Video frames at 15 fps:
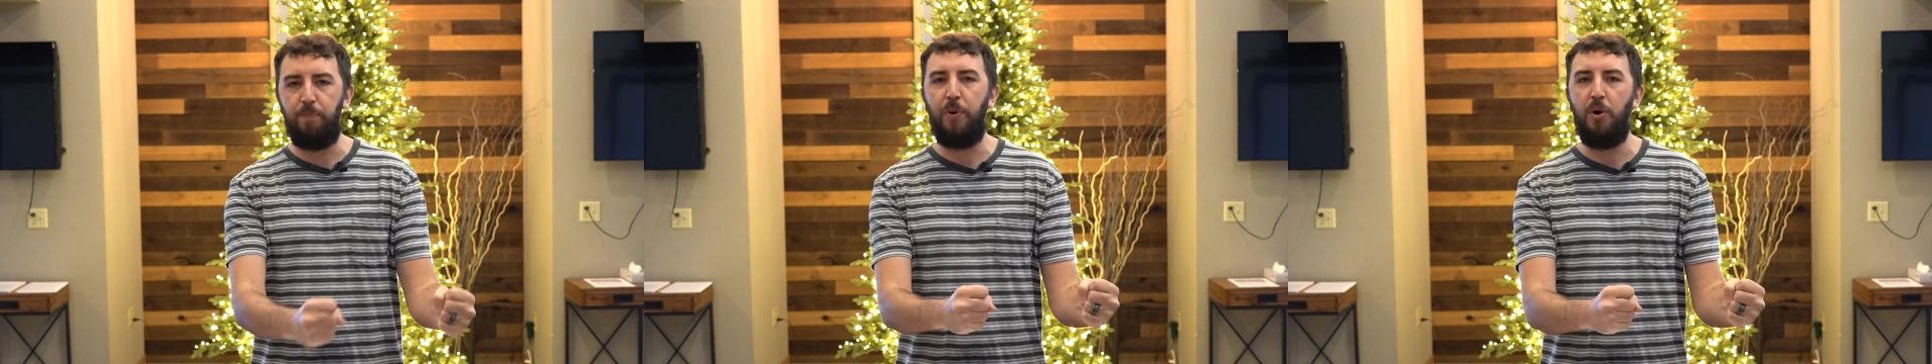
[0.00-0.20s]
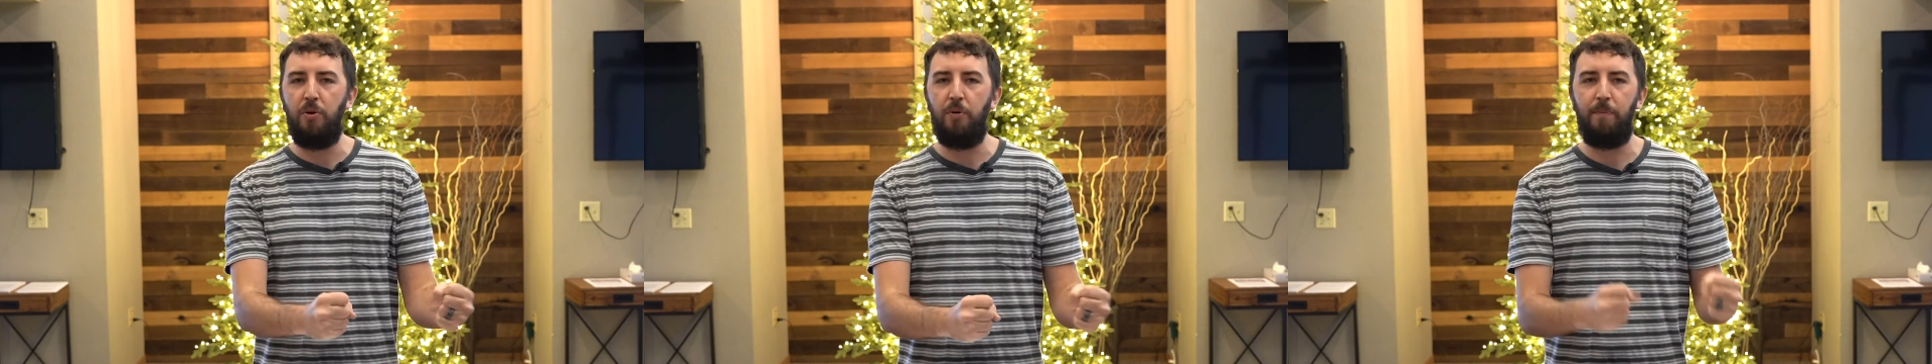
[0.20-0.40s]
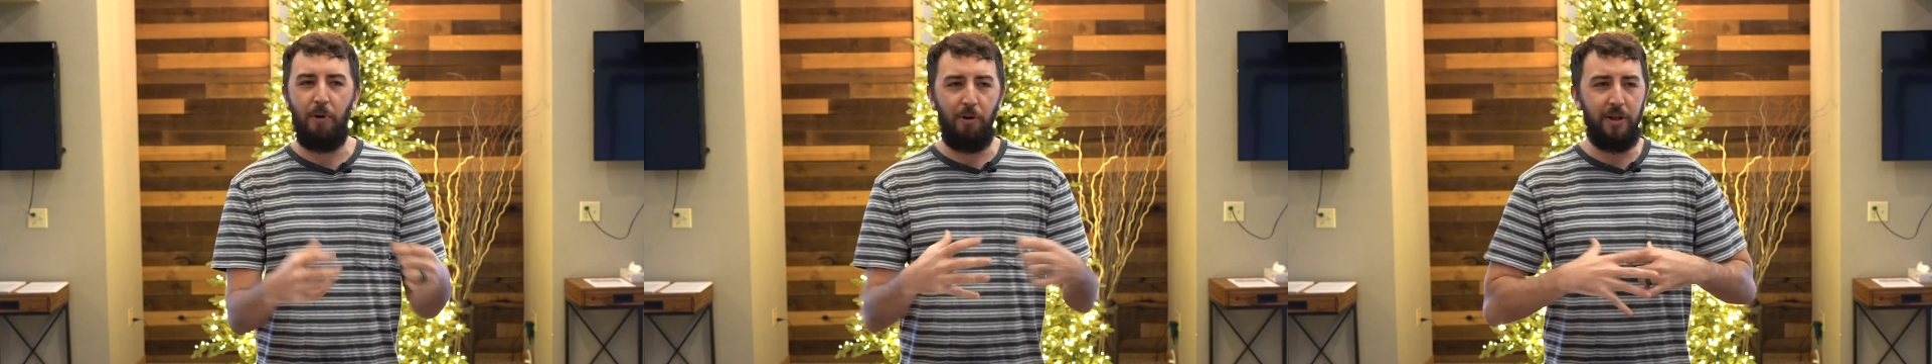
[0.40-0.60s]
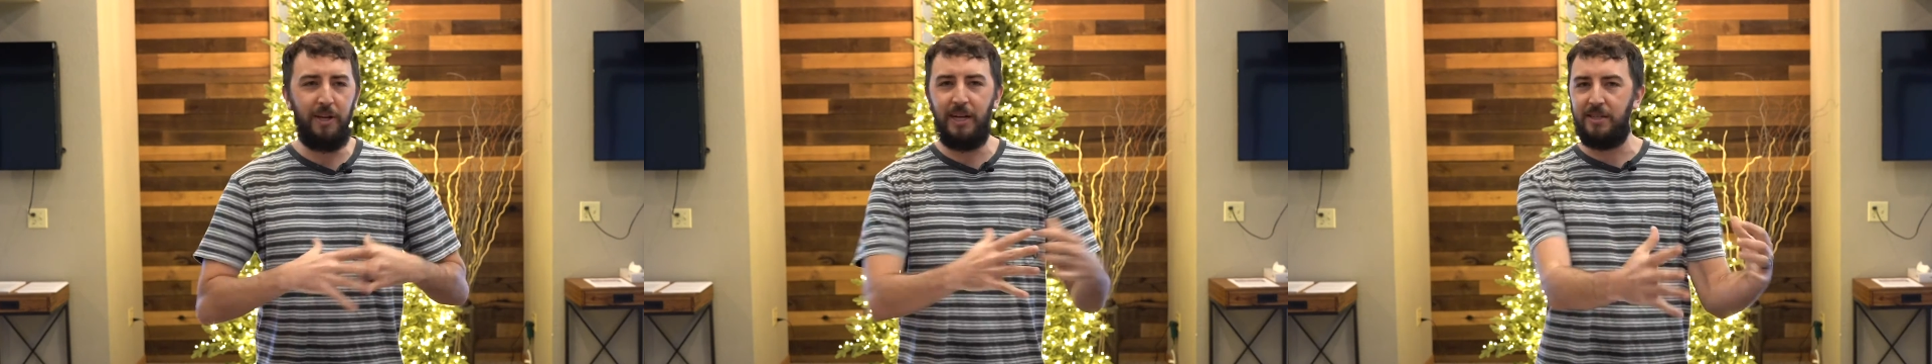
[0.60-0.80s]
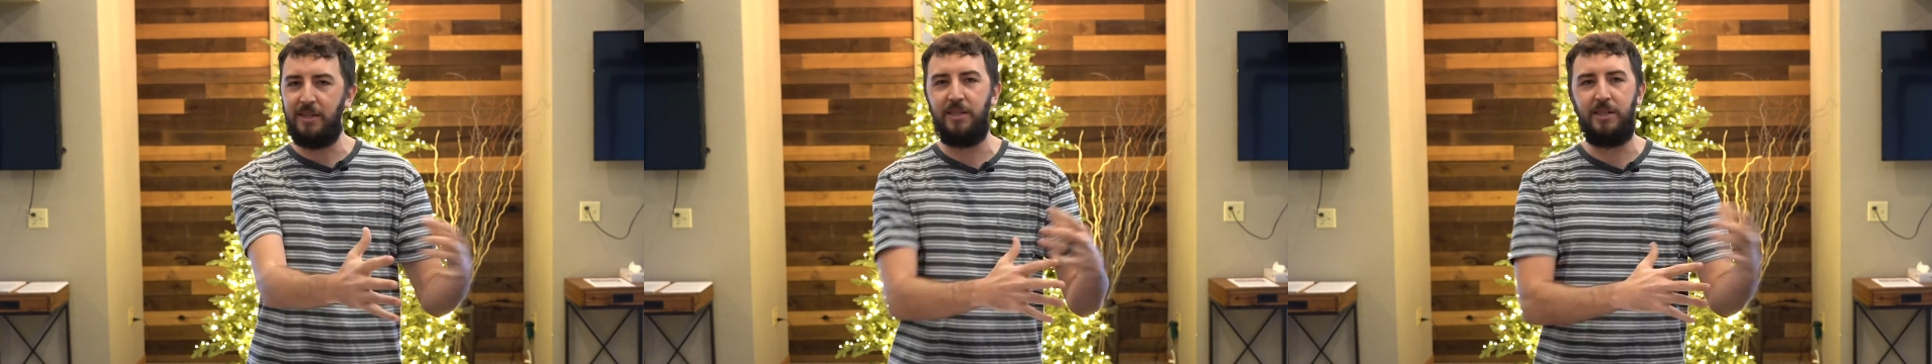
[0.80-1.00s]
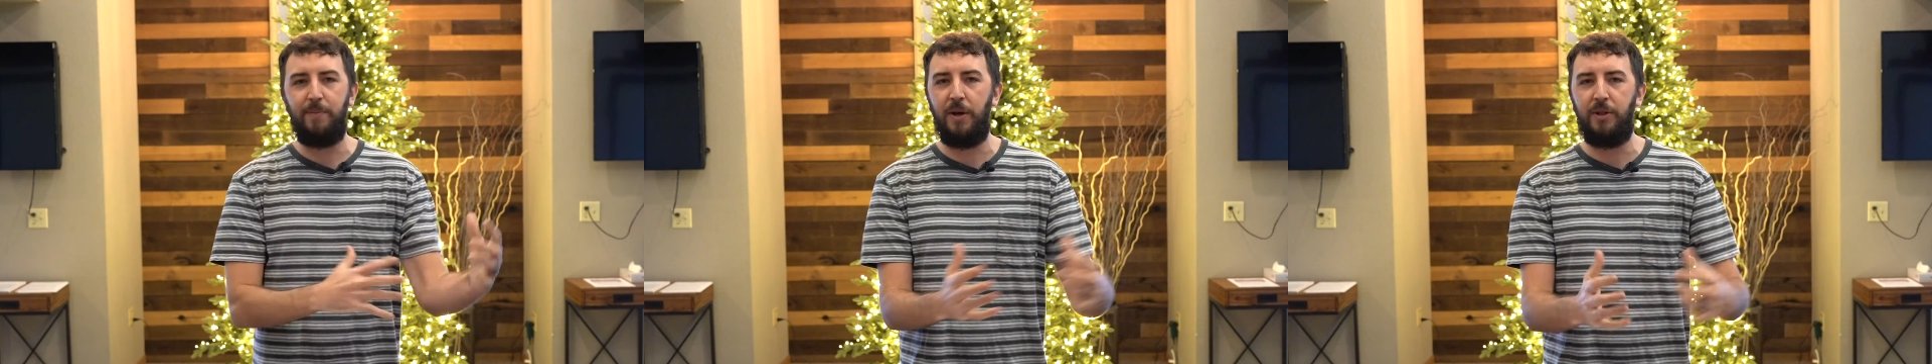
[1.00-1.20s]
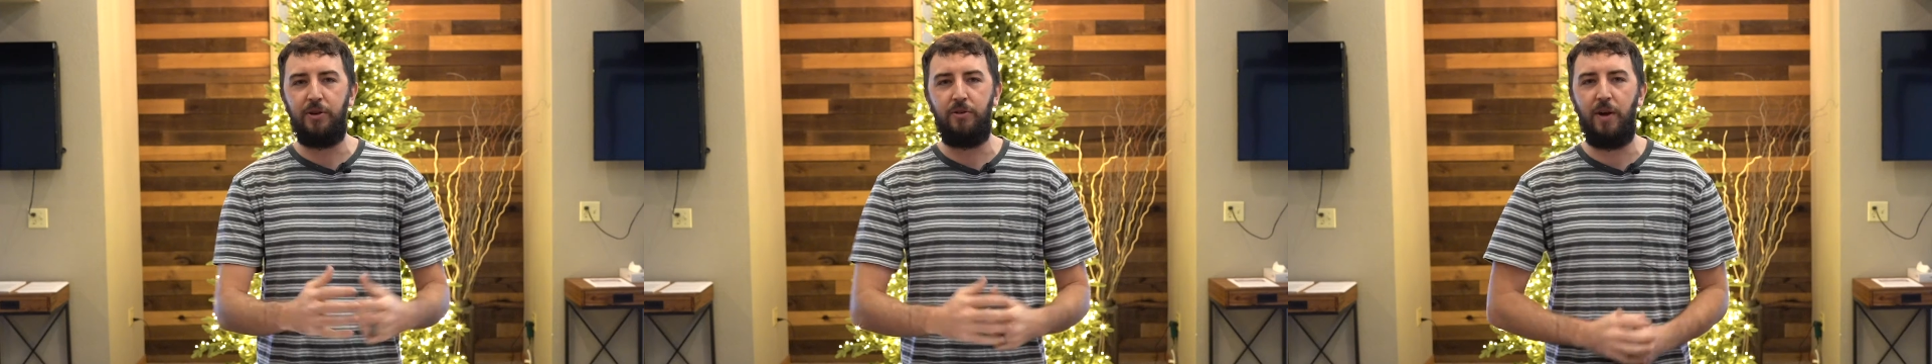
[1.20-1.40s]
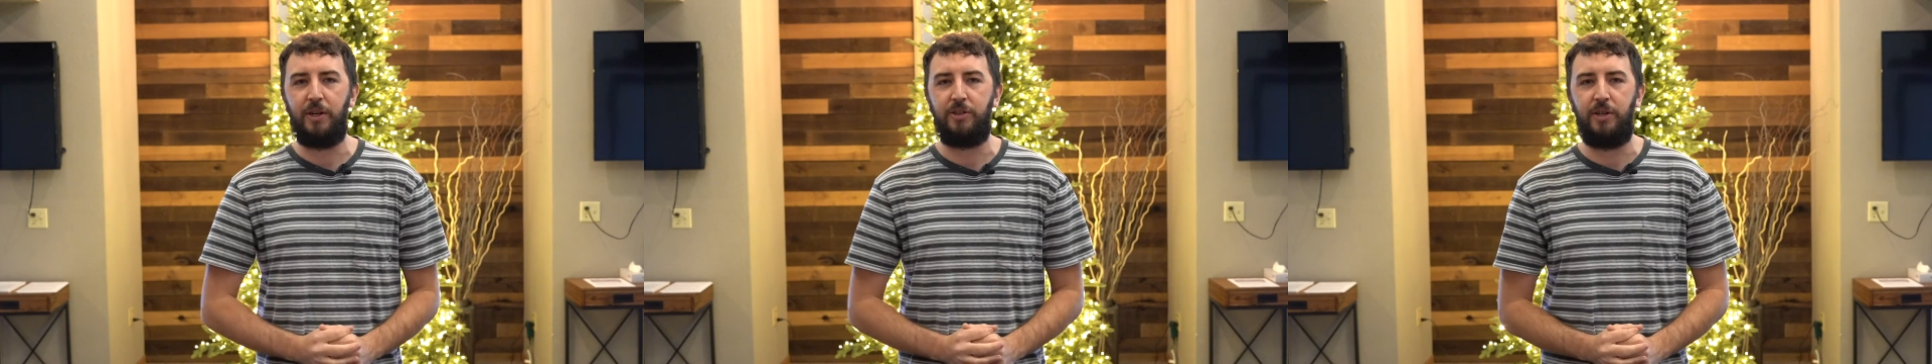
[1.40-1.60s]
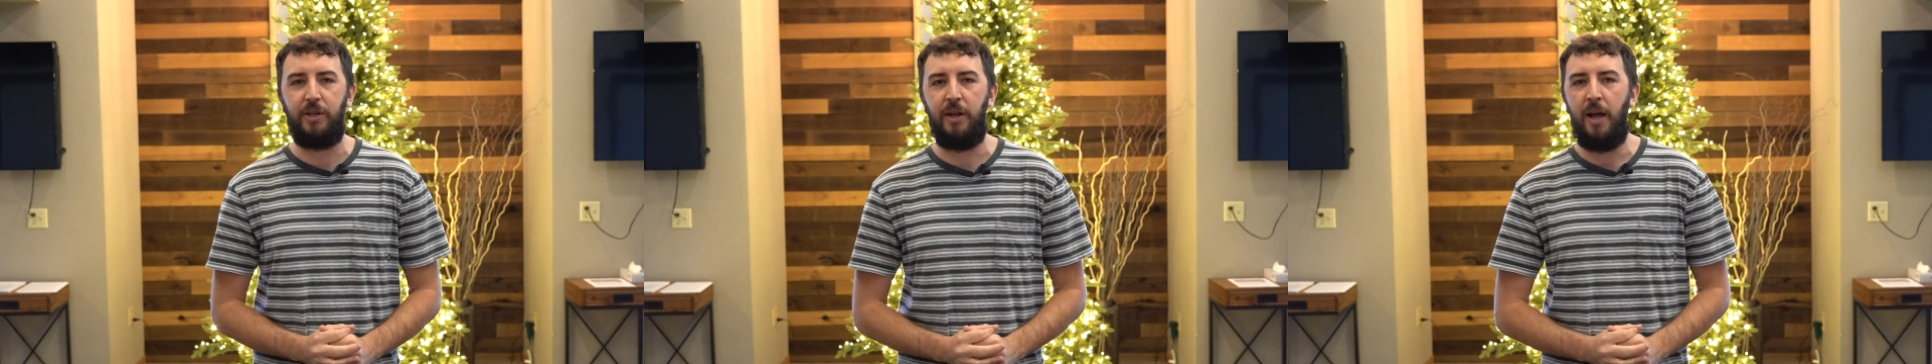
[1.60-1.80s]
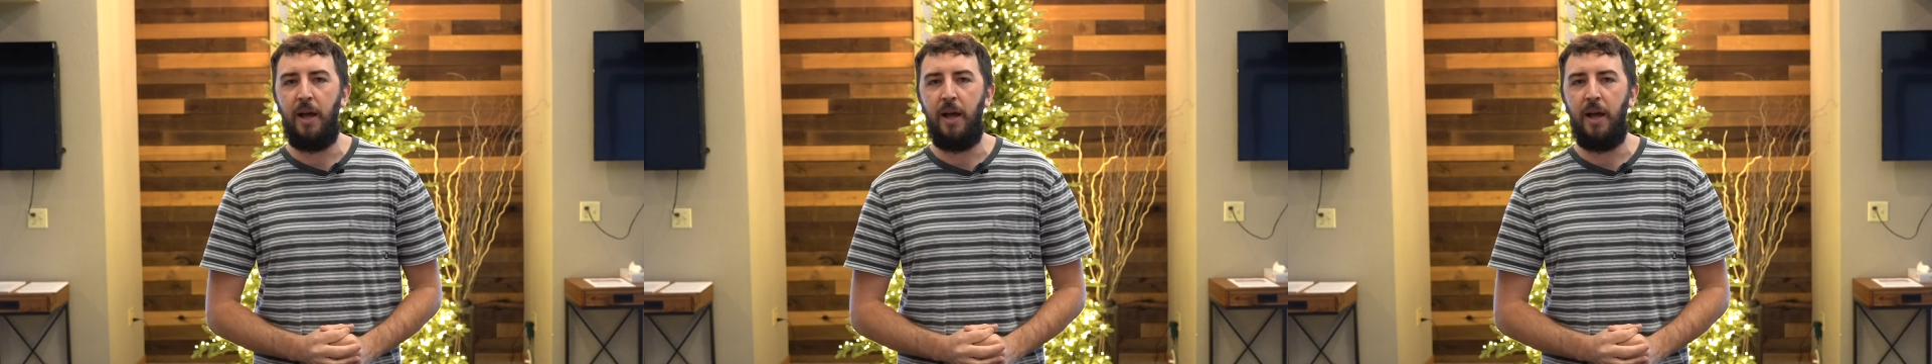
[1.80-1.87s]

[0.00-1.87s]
pulling us in some other direction,